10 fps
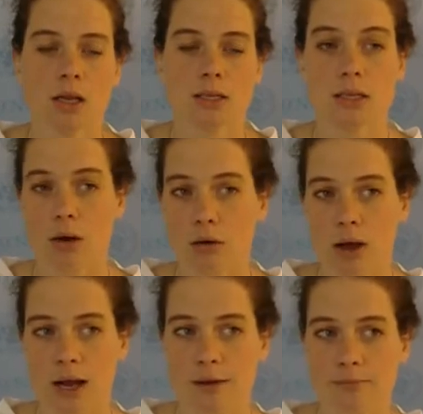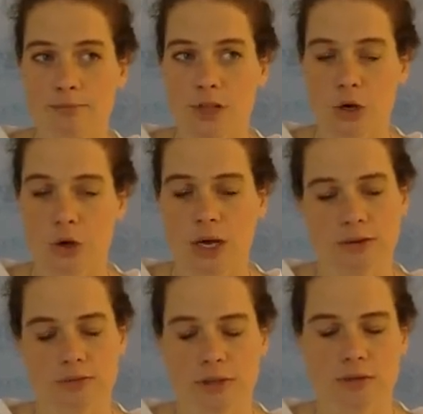So um, you know,
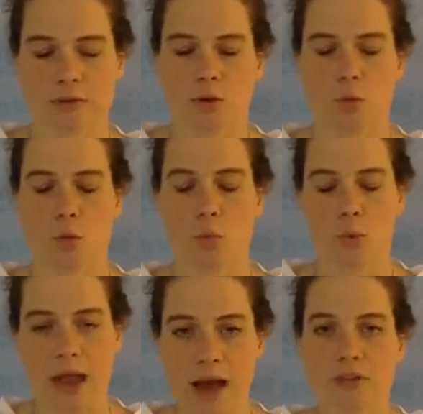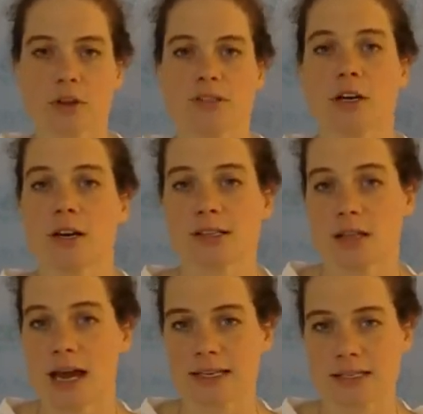kind of. We have closed areas
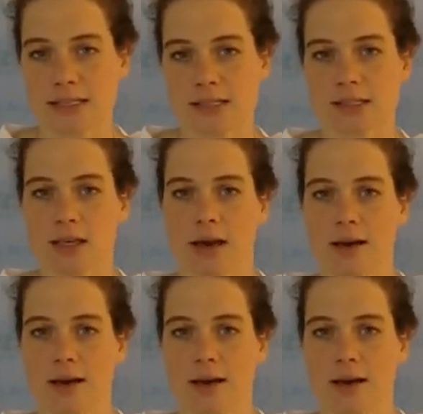on the high seas,